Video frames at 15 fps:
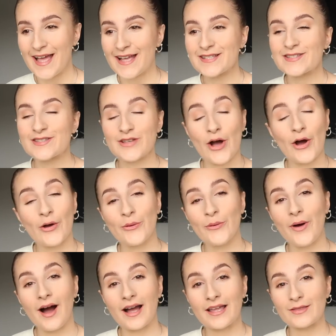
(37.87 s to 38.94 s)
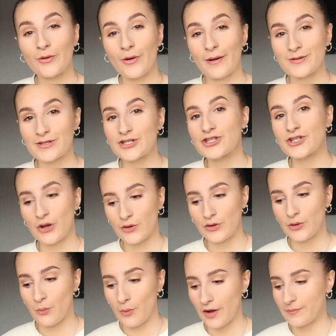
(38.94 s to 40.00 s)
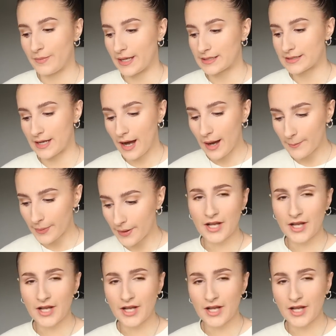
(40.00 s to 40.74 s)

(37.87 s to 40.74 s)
So I thought I would just show you what I picked up.